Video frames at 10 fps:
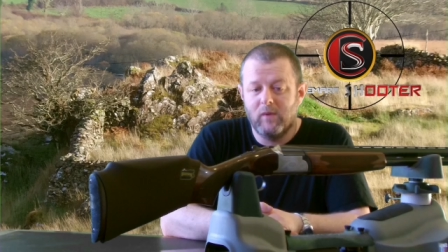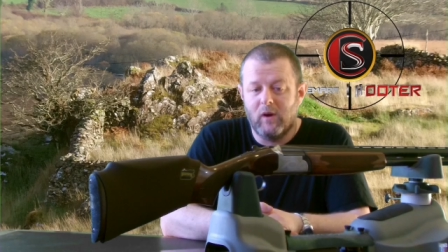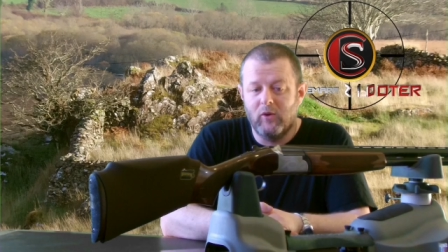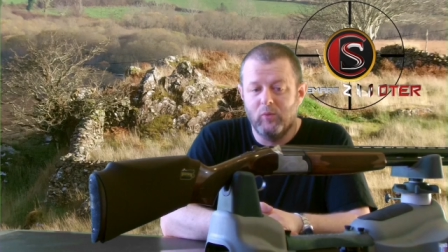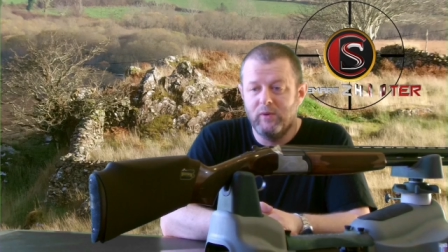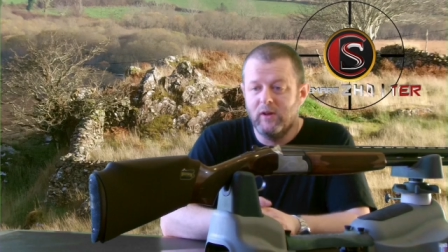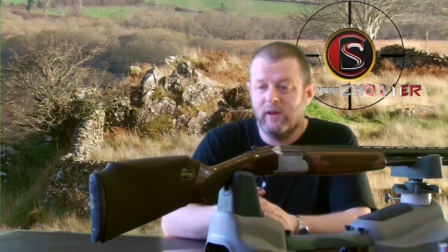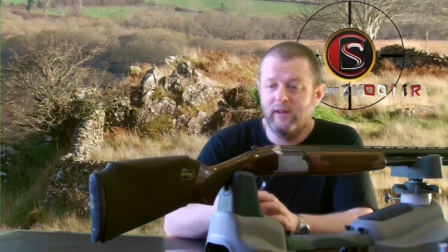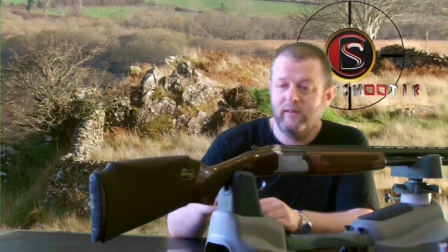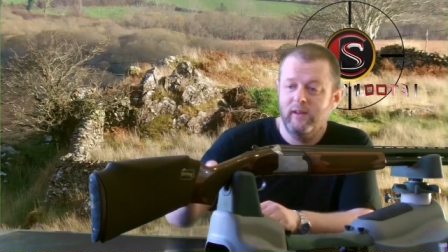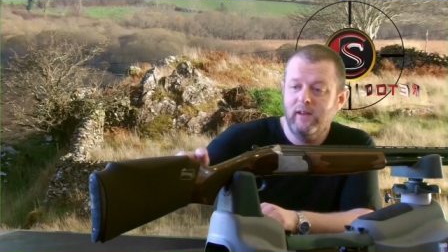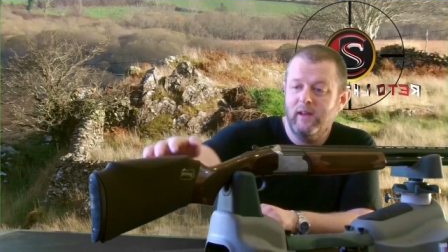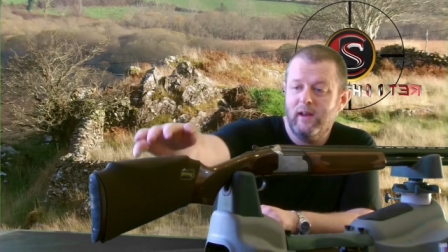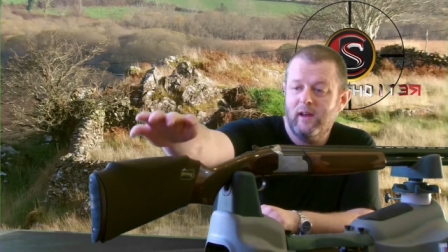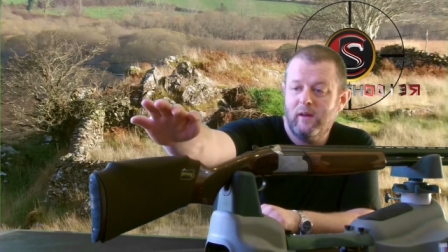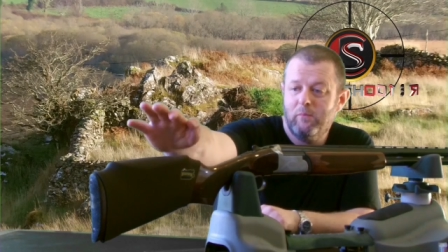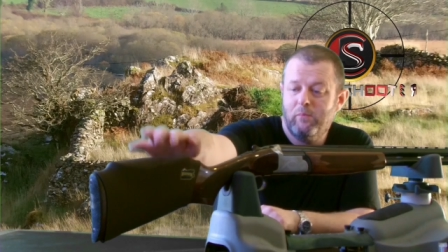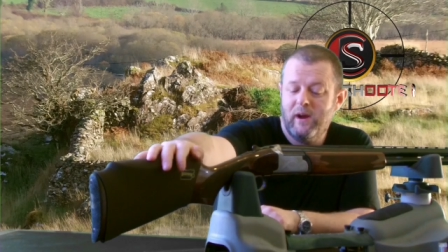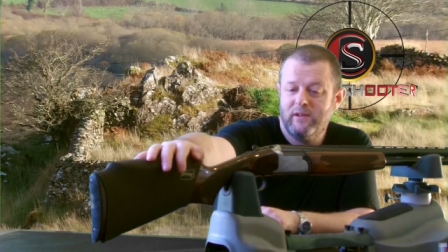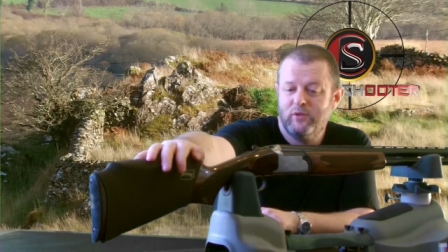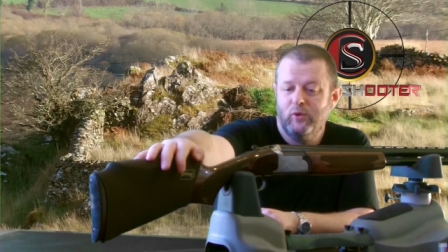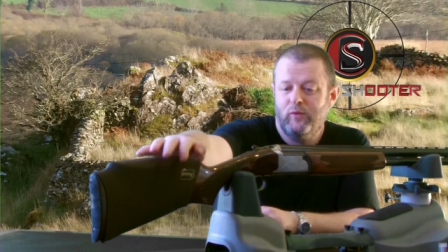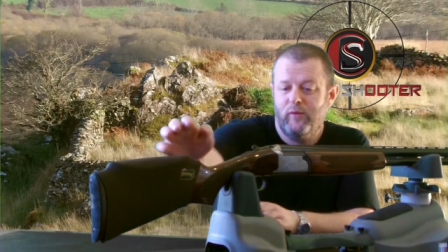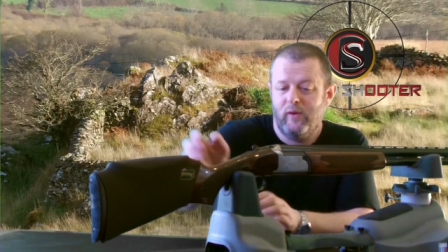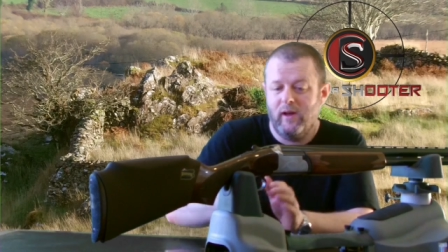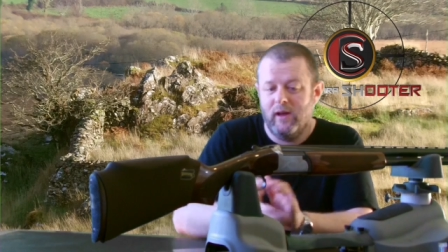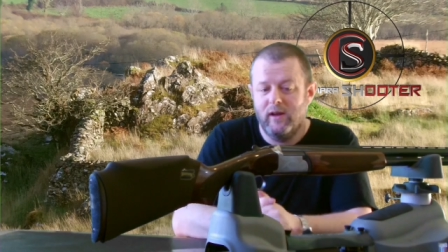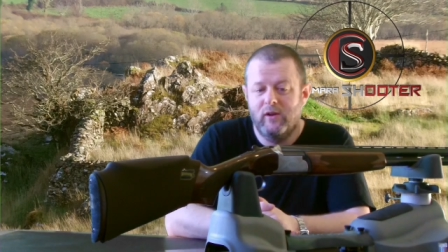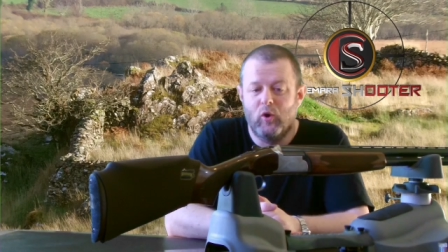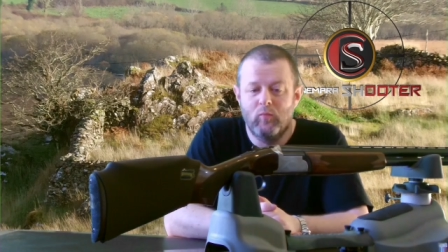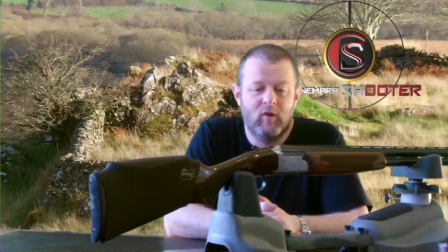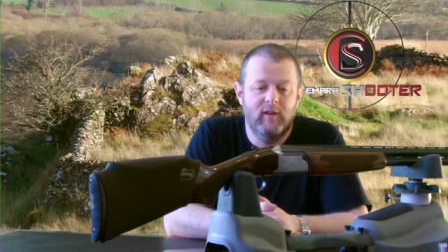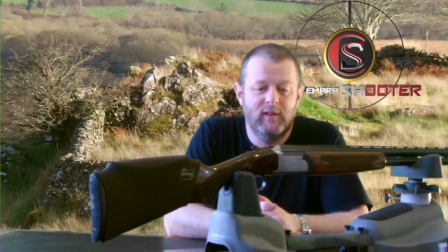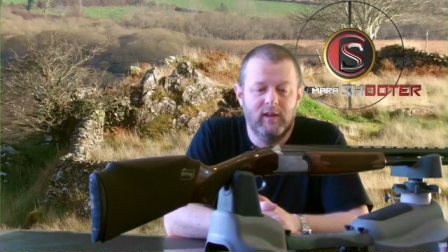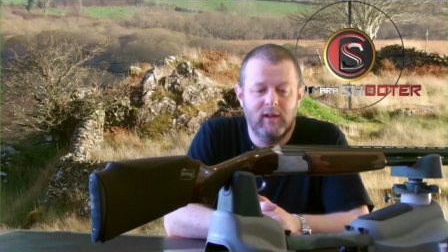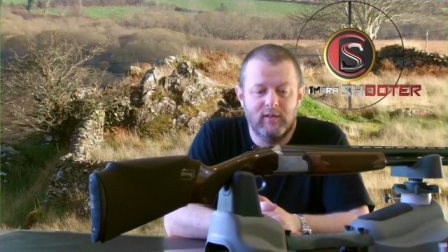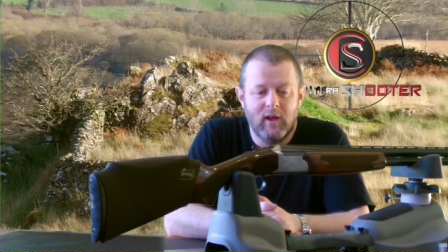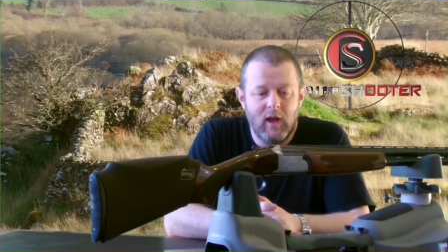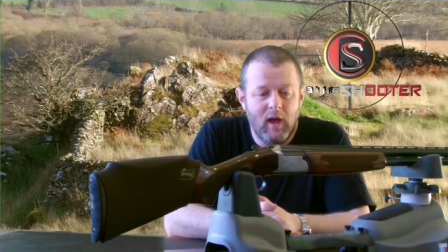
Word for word: I hope you like the uh, tooth uh, comb rising kit.